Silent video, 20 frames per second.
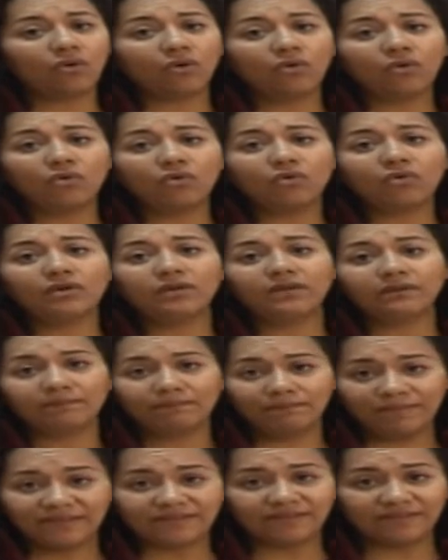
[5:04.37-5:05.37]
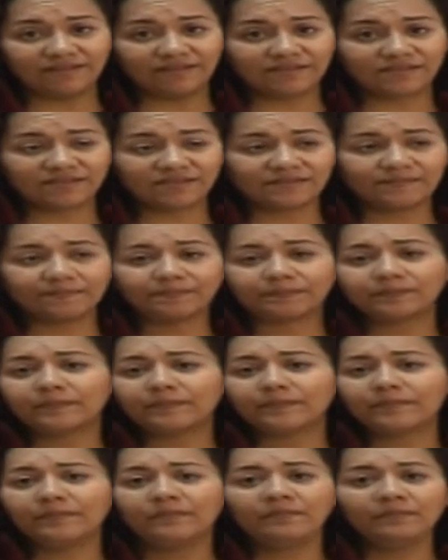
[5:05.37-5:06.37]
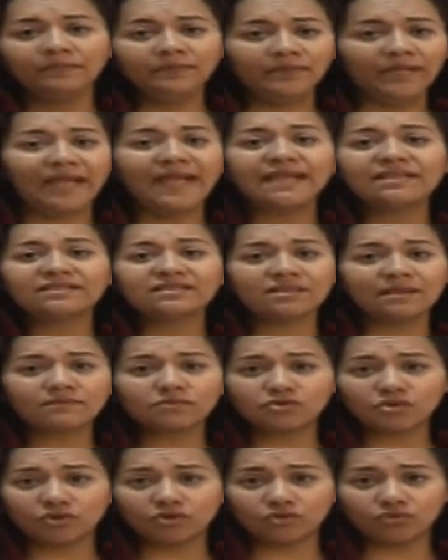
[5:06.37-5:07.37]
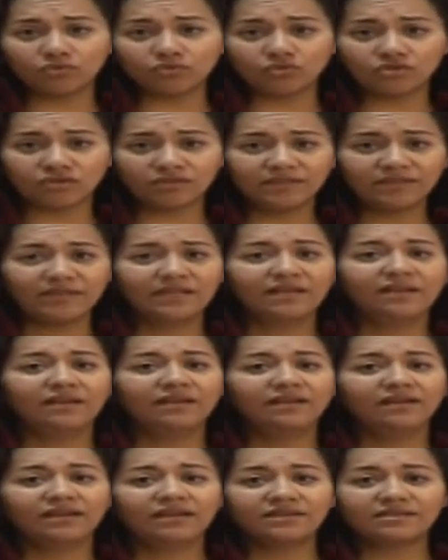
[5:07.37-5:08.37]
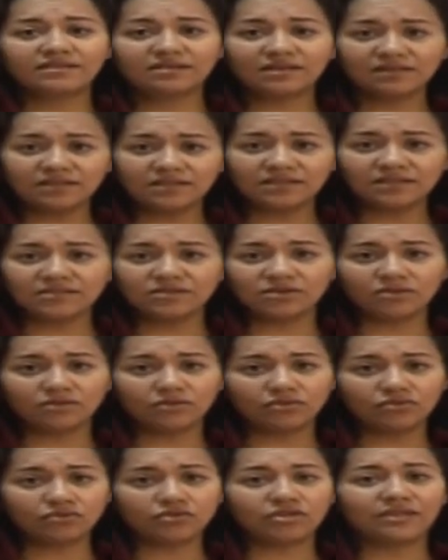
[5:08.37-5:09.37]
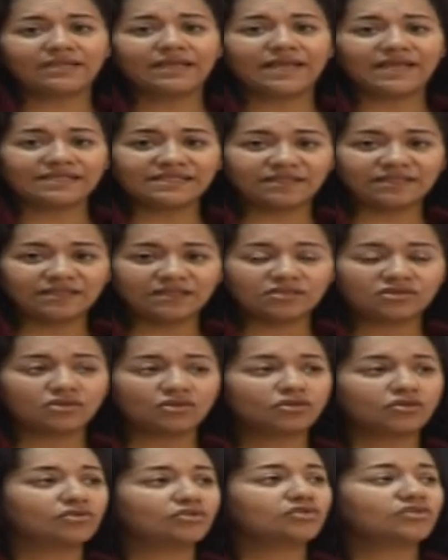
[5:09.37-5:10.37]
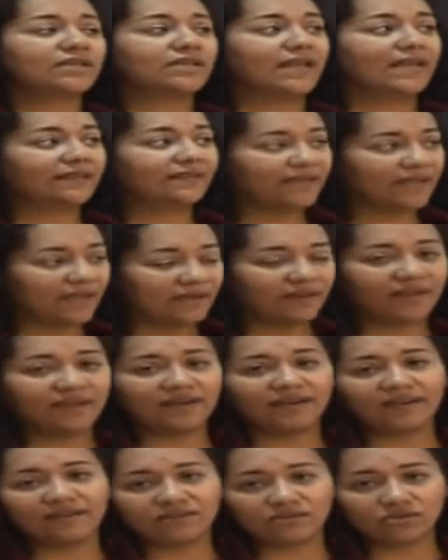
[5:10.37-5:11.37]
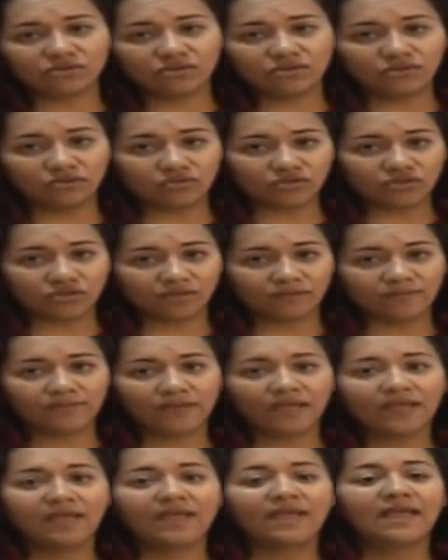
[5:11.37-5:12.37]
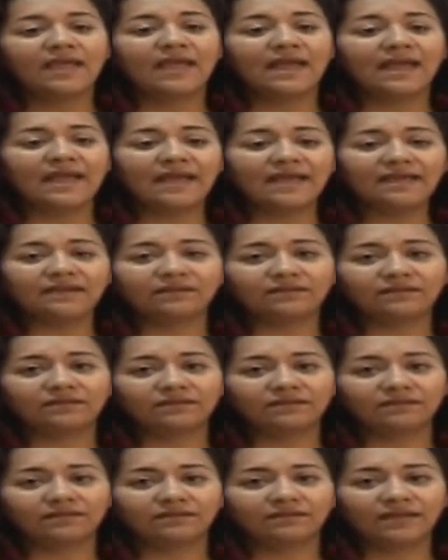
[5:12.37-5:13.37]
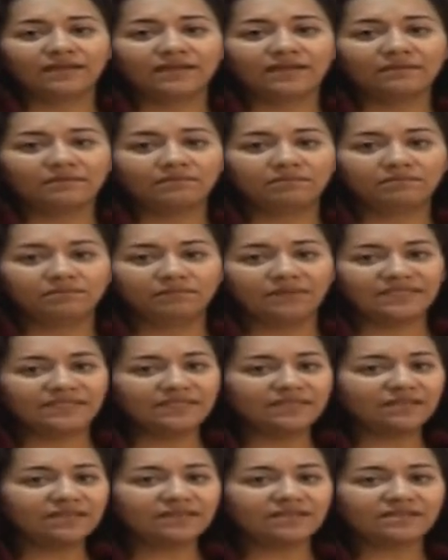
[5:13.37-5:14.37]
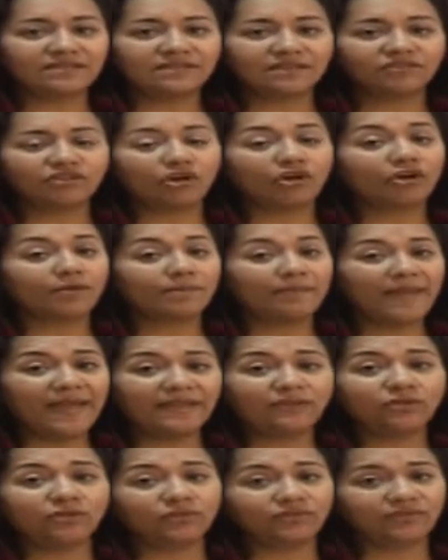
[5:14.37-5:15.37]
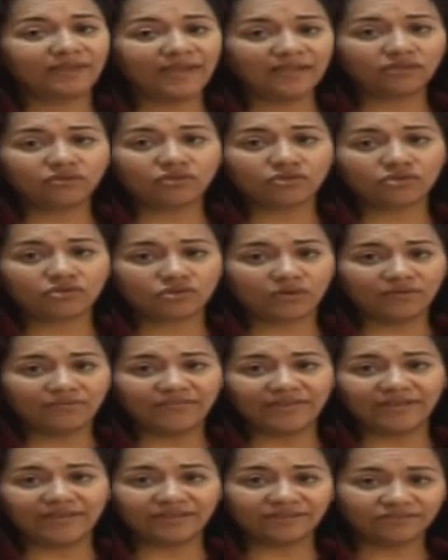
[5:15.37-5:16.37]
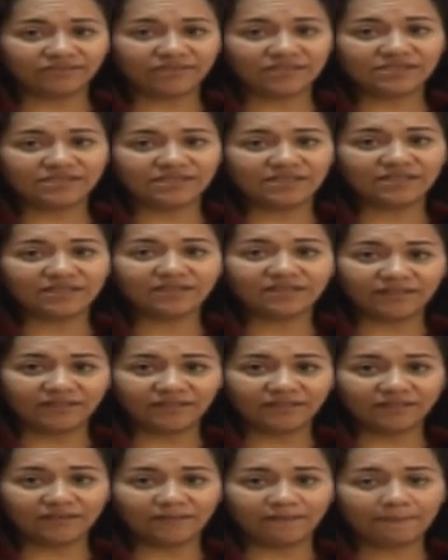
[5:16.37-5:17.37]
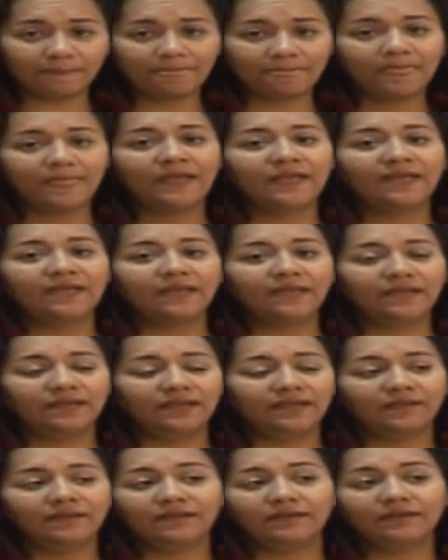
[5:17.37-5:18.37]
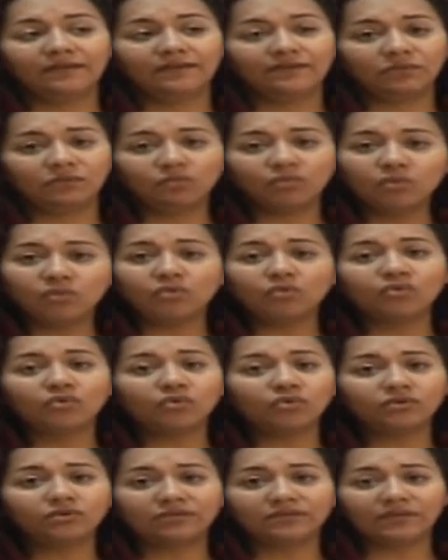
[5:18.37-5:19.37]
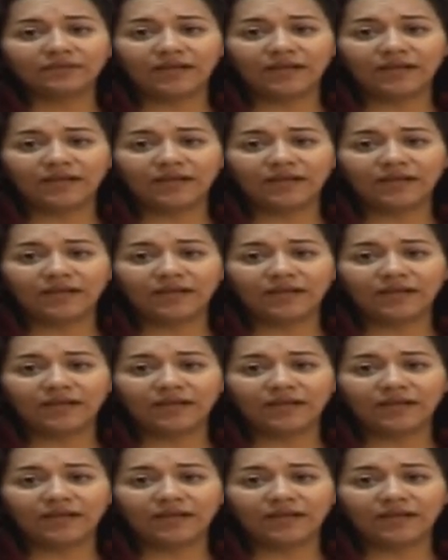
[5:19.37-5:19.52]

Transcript: all metals, and some solution like salty solution, acidic solution, and alkaline solution. And the materials that are bad conductors of electricity, like wood,